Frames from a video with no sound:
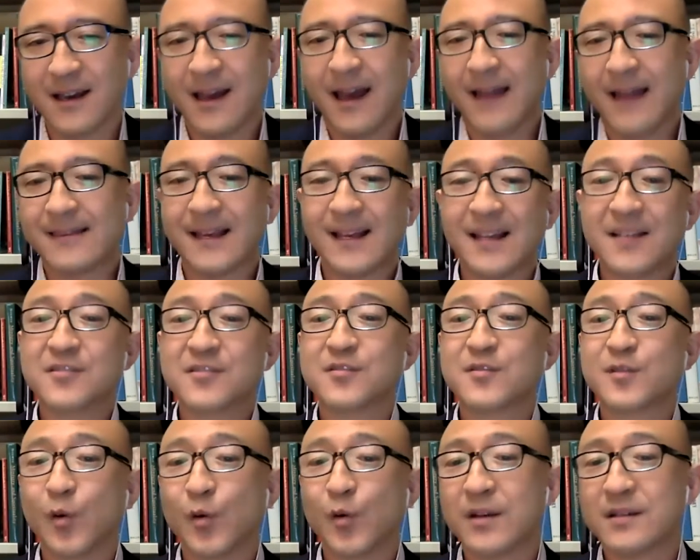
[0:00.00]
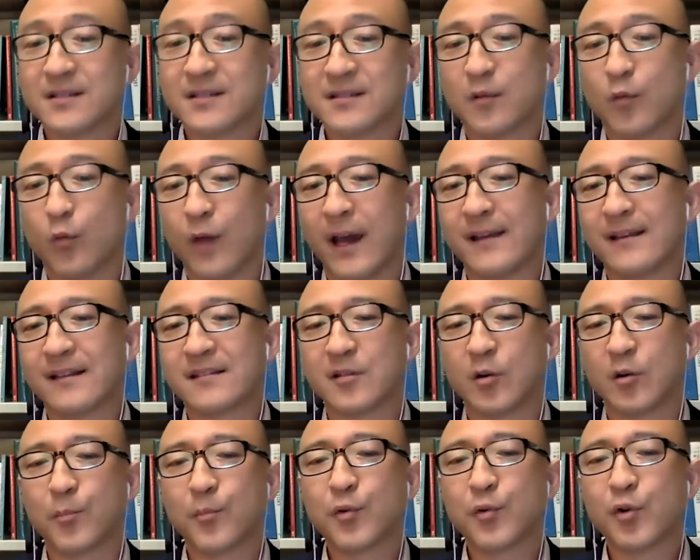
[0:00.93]
And telling stories in a way
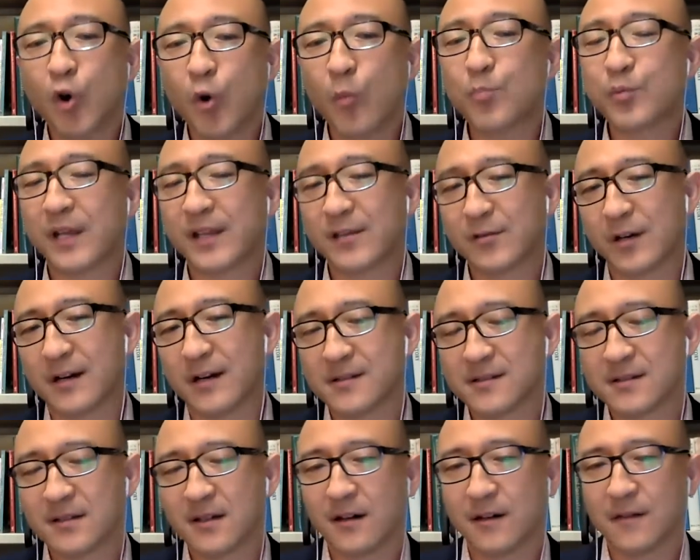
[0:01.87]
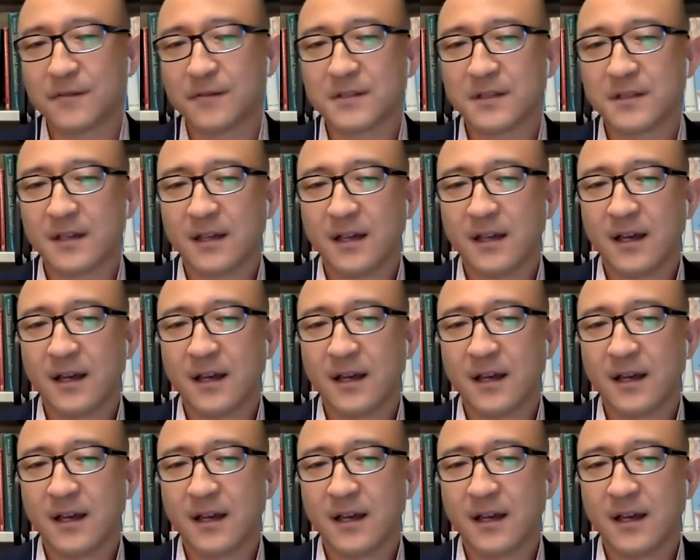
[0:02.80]
that's appropriate to ourselves.